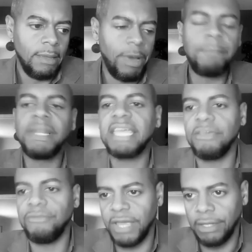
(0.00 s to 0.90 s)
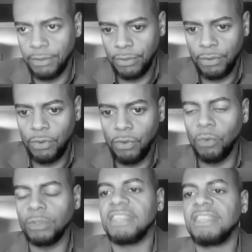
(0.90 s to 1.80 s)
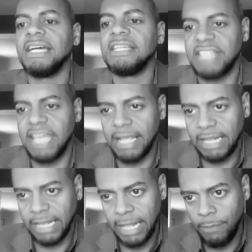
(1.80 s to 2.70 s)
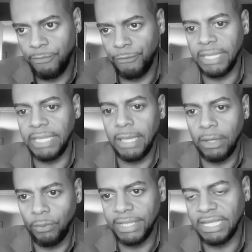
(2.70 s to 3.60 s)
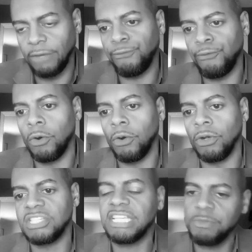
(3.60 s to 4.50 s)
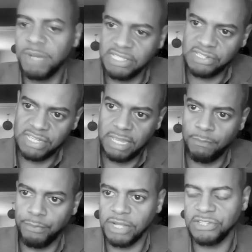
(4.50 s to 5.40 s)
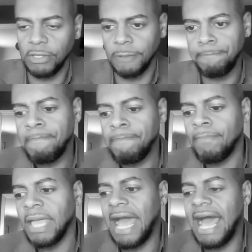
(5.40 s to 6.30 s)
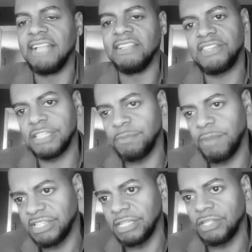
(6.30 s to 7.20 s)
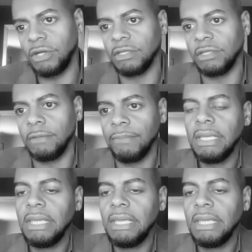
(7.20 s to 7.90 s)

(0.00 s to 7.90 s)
public event called the Thursday Club for a year. We did it for 6 months in Brixton and 6 months in Tottenham.